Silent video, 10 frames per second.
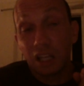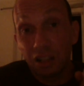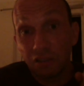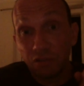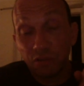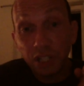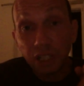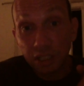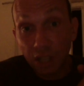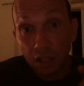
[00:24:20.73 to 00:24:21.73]

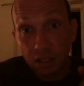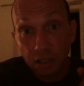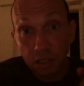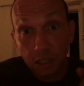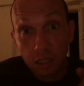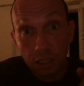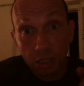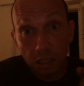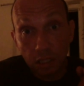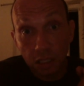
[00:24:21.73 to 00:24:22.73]
really
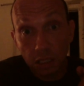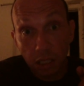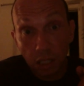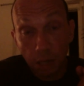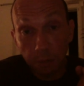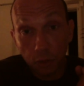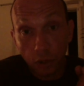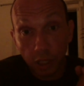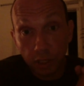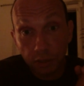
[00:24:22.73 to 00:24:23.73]
does a number
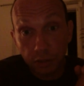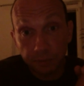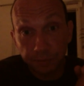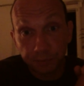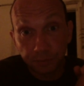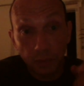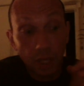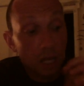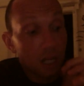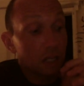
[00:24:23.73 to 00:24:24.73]
on us,
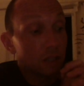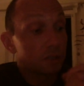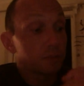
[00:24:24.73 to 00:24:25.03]
and